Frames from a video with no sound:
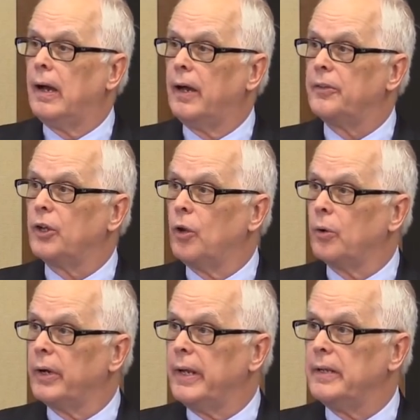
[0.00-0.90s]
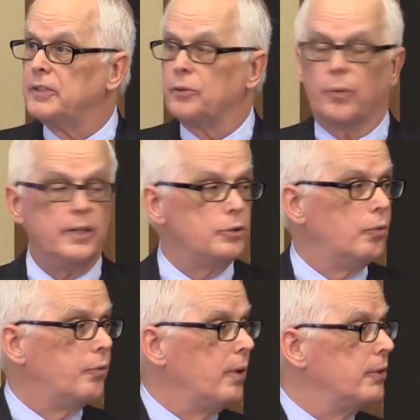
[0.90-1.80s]
at the lower end is a ratio
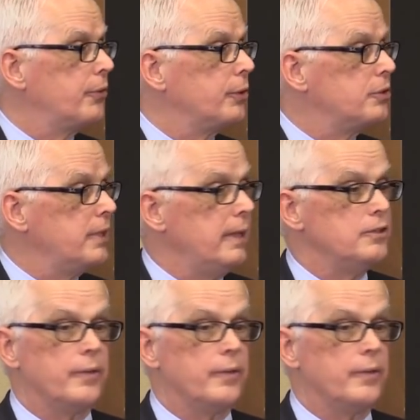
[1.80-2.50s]
of 1 to 13.